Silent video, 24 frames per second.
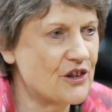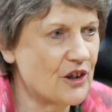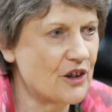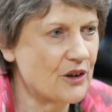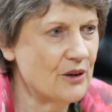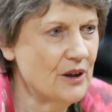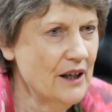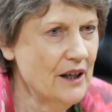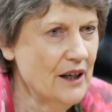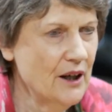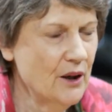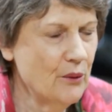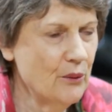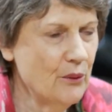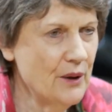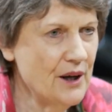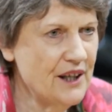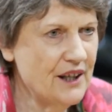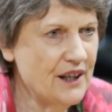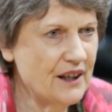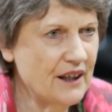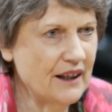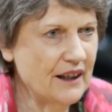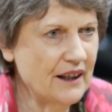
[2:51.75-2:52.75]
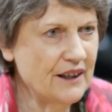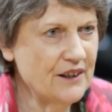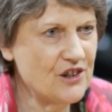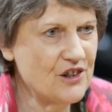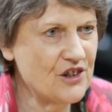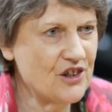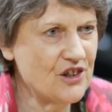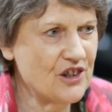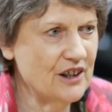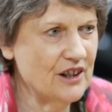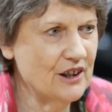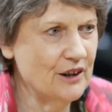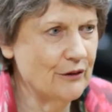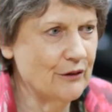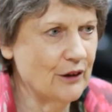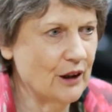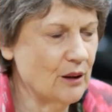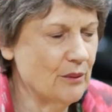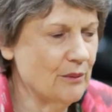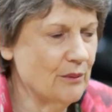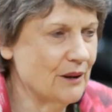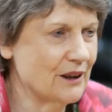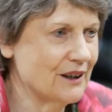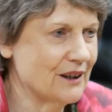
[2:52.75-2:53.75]
So we can't see
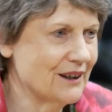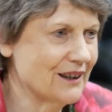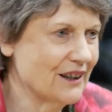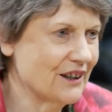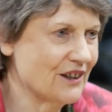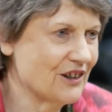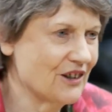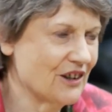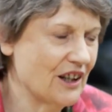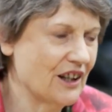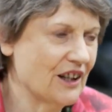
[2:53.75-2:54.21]
development in a,